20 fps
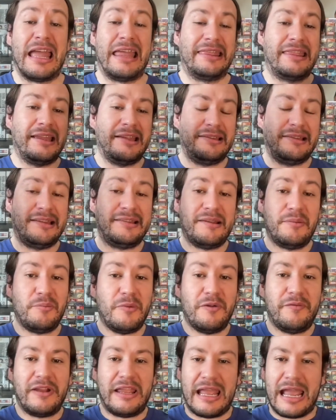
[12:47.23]
this is a
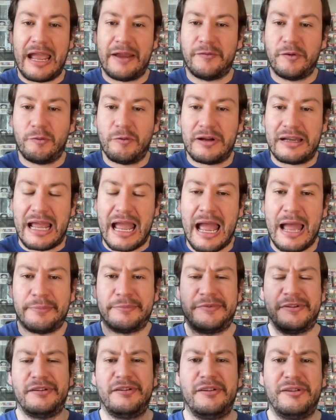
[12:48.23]
movie everyone
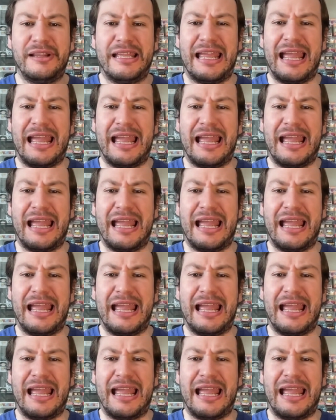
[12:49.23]
absolutely